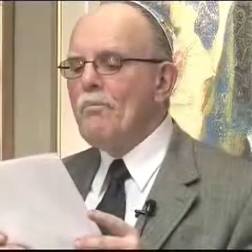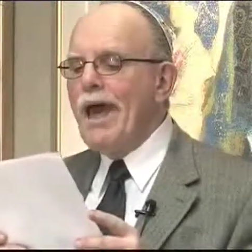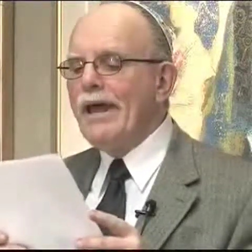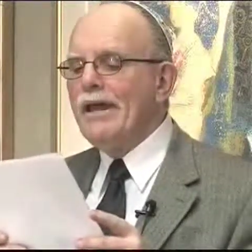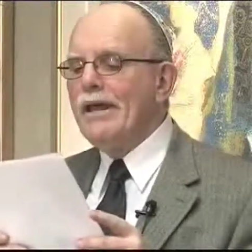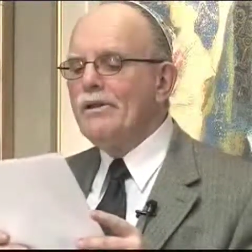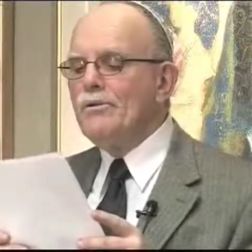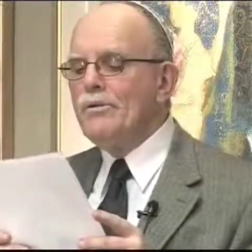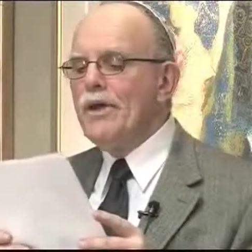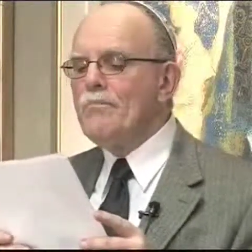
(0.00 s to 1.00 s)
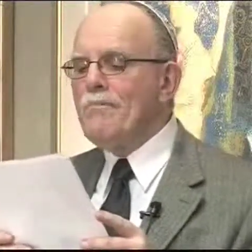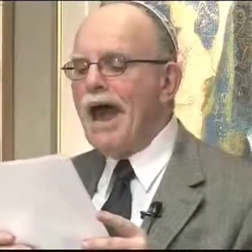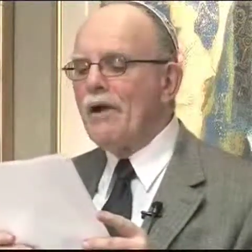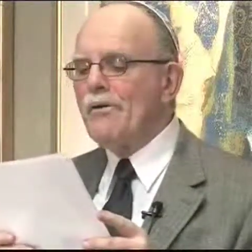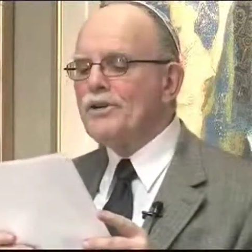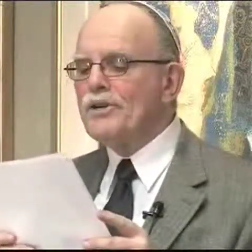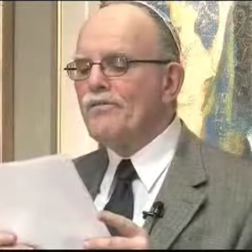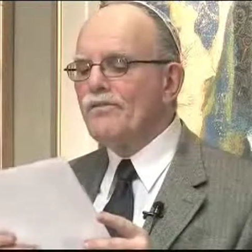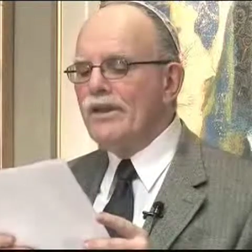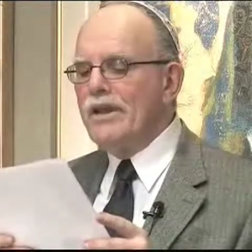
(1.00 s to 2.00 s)
peck into their marriage
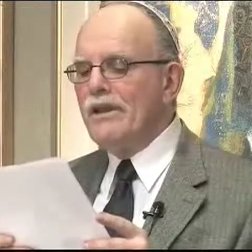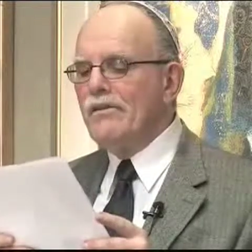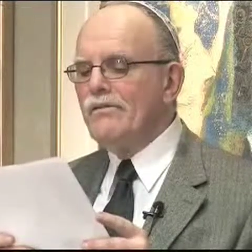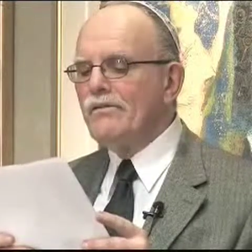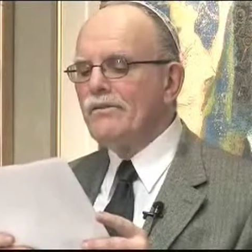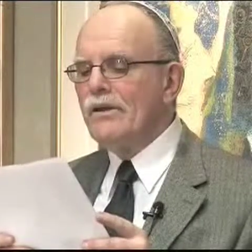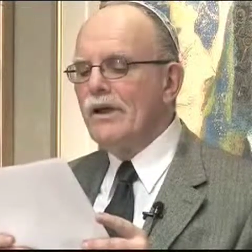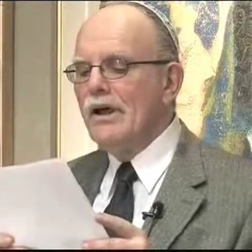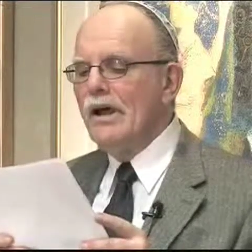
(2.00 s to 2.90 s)
of seeds.